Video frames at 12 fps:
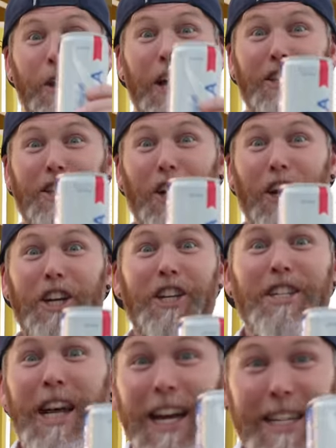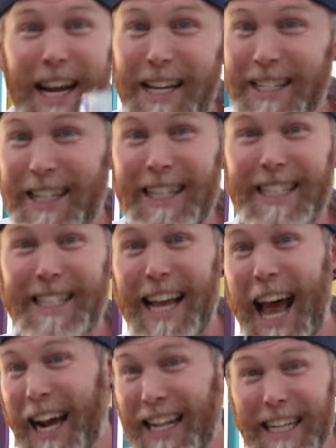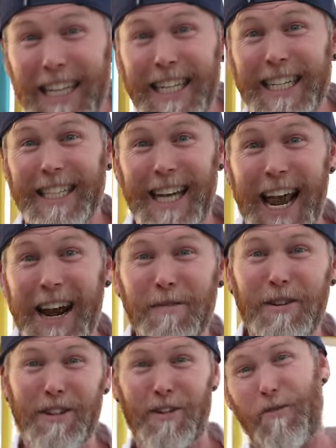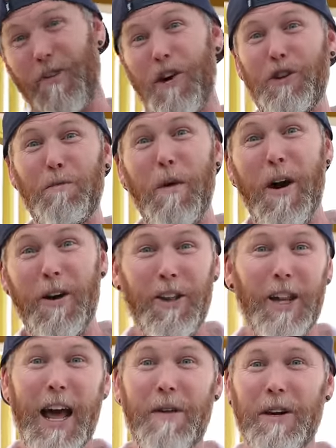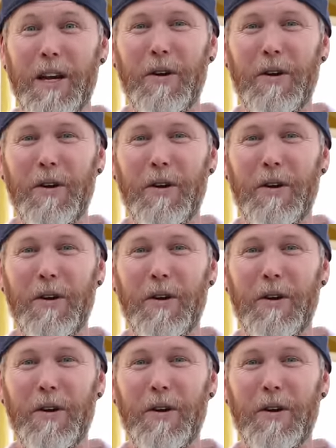It's enough. Delicious, and it tastes exactly the same as the first bar, the Lime and